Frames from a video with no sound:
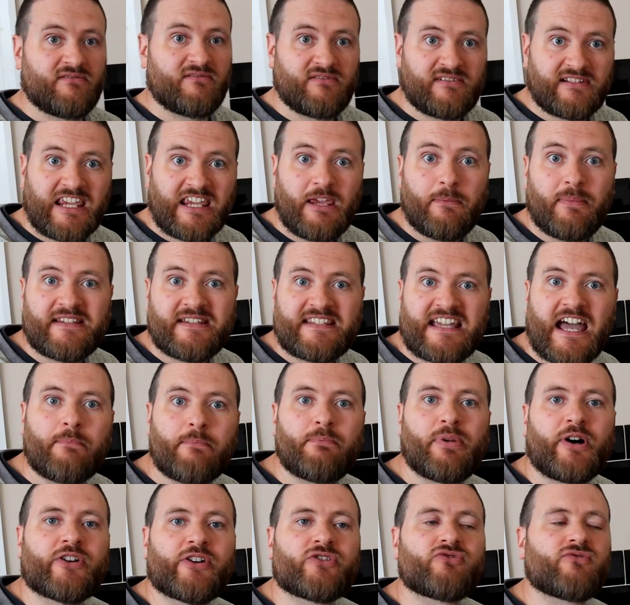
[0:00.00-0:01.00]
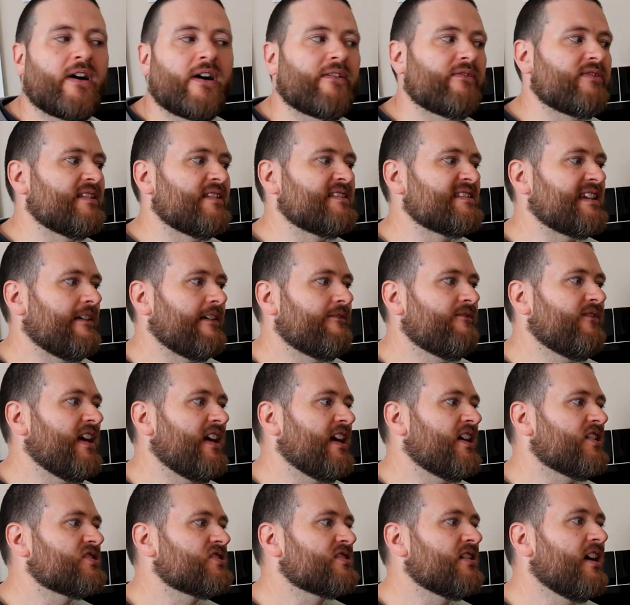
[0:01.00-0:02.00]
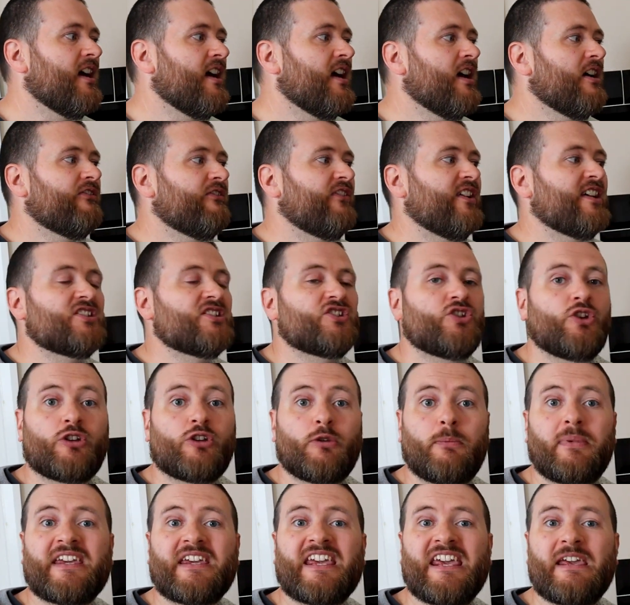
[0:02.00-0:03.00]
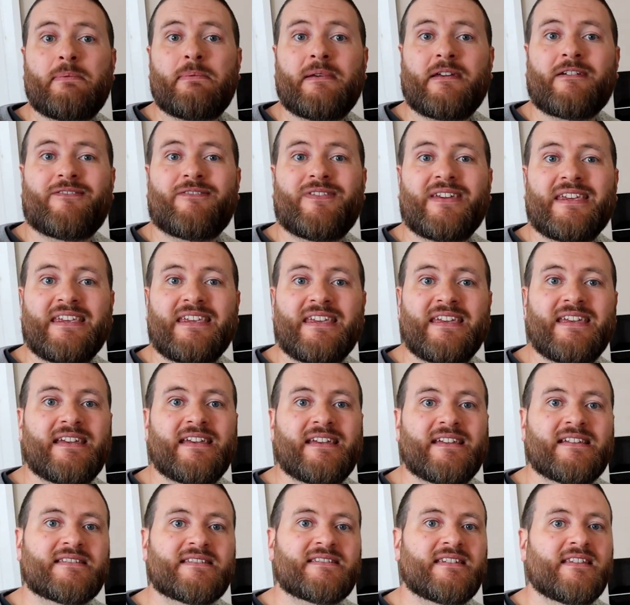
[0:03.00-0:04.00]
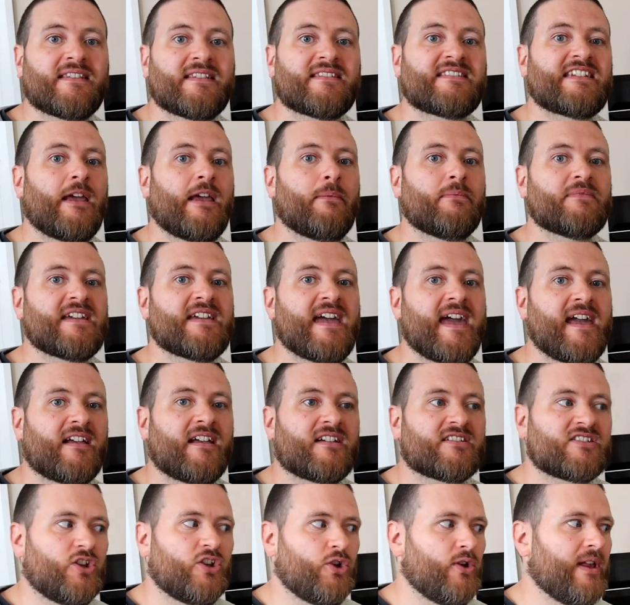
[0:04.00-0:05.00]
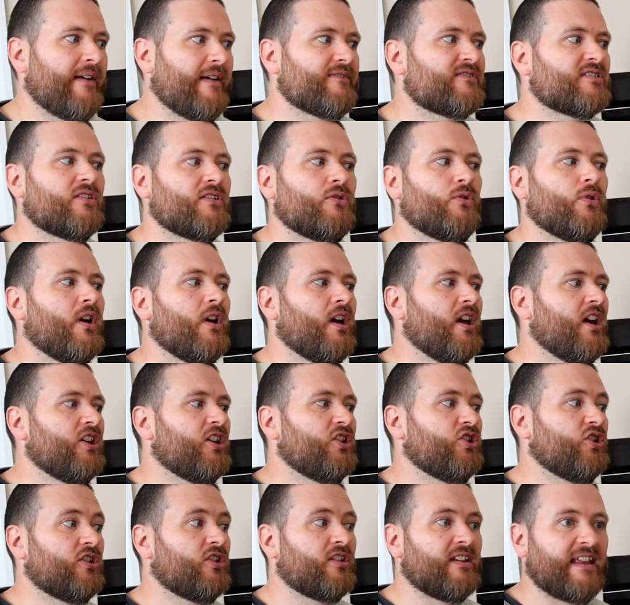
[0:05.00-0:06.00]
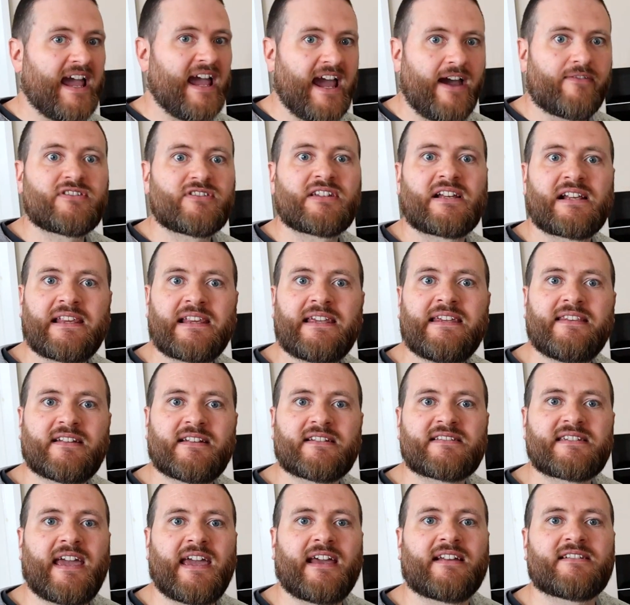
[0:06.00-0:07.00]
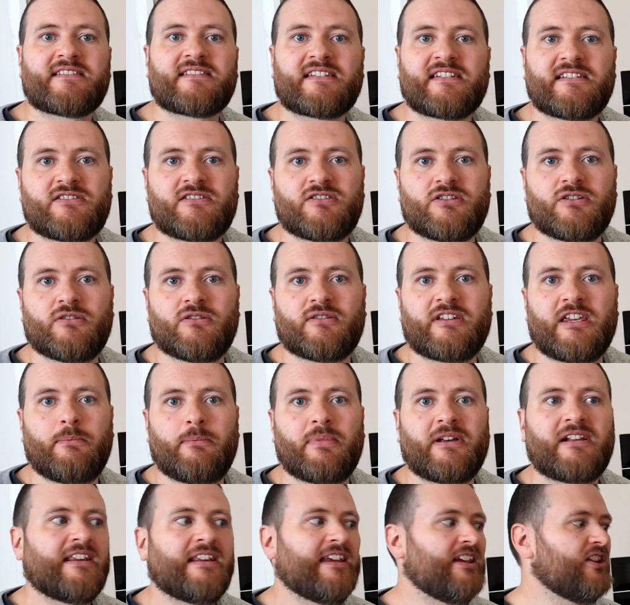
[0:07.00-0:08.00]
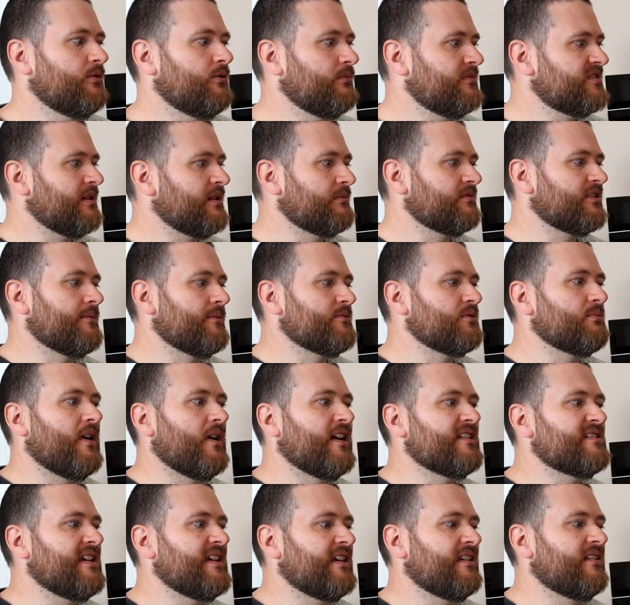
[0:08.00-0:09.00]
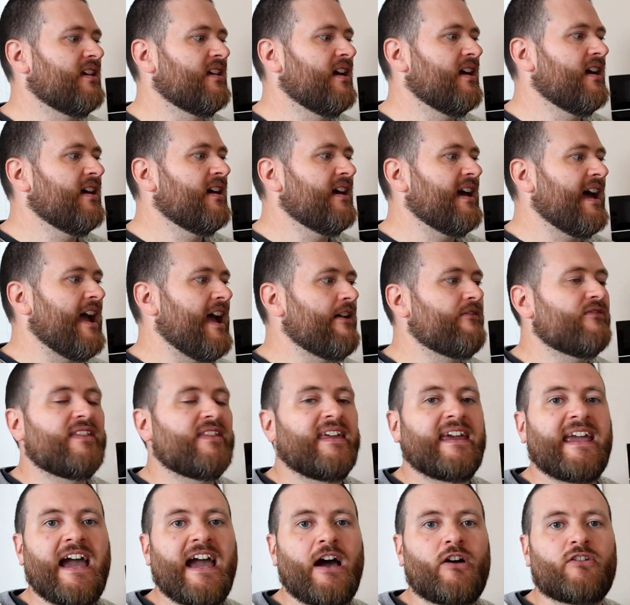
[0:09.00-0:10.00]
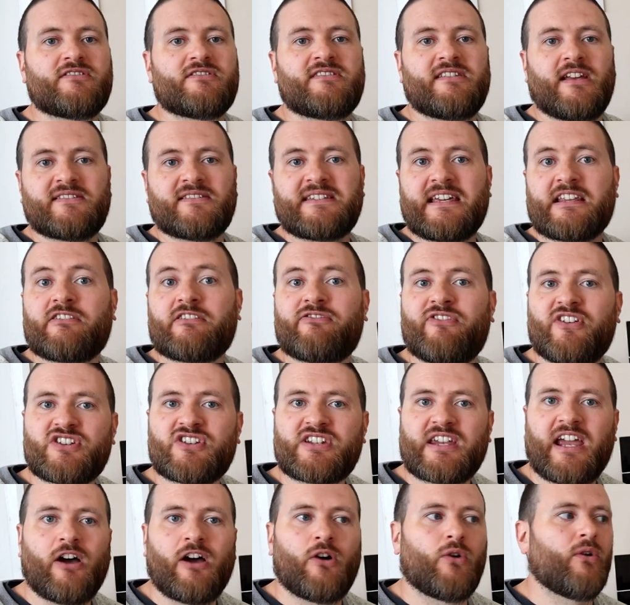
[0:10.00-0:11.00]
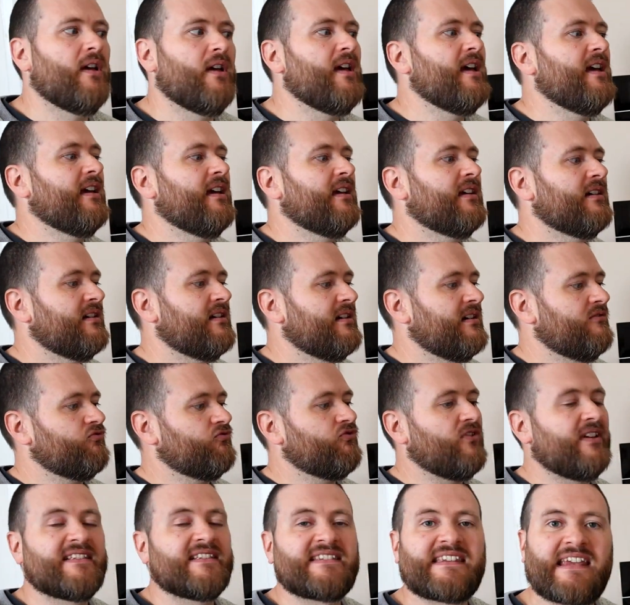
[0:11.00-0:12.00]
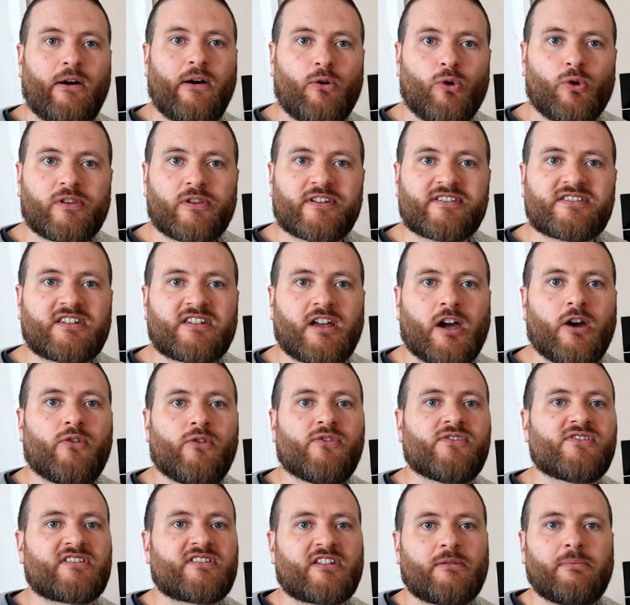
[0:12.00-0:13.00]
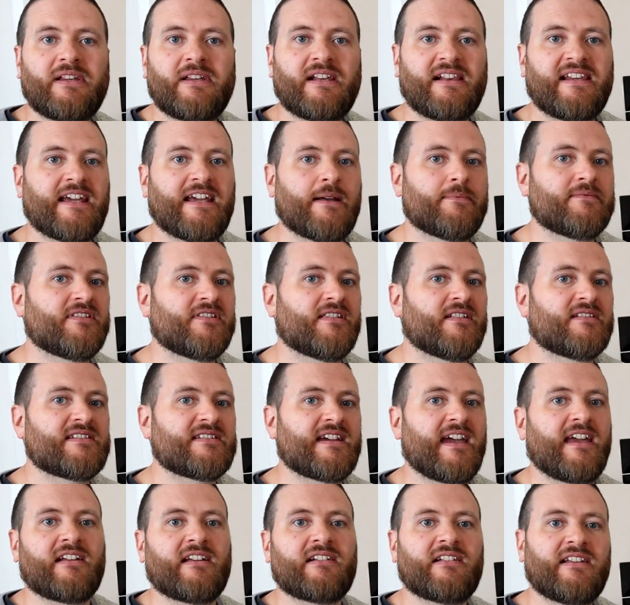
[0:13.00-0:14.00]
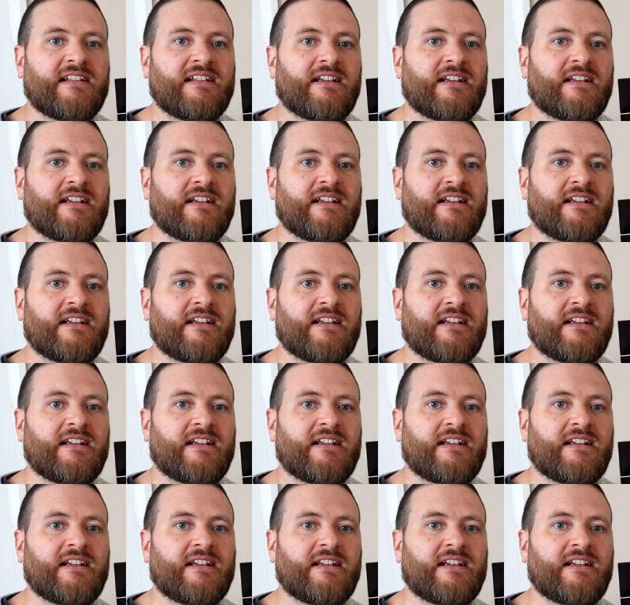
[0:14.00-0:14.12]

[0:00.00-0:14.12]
keeping tadpoles rather than say fish. Fish you could be keeping for years in the same tank, so you can have to clean the tank to keep it clean. Sometimes you might take everything out, take the fish out, rinse out all the stones, completely empty the tank, clean